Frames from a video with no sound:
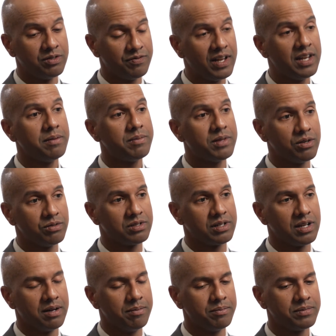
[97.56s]
develop
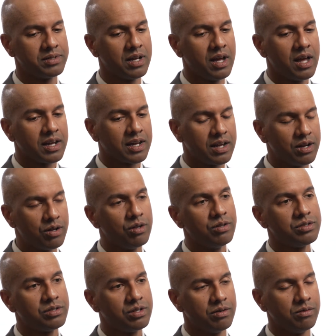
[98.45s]
those lumps can
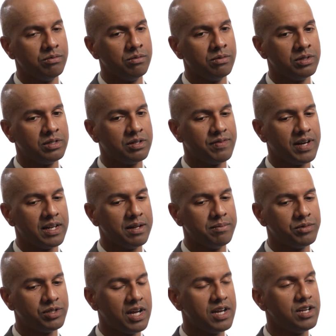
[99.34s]
also
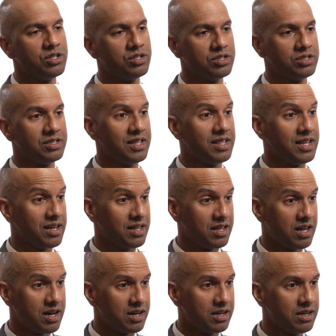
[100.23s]
develop changes in their
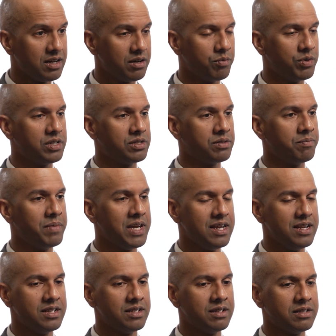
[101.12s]
lung, which
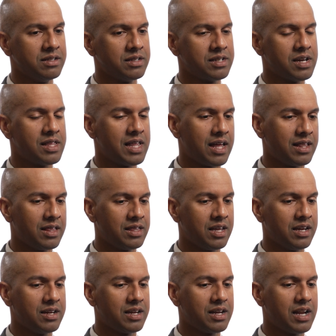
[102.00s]
means that
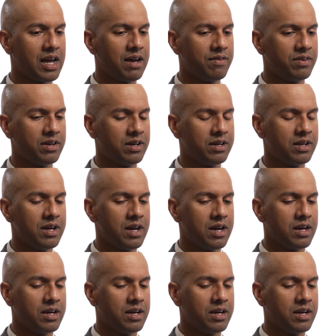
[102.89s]
they can have a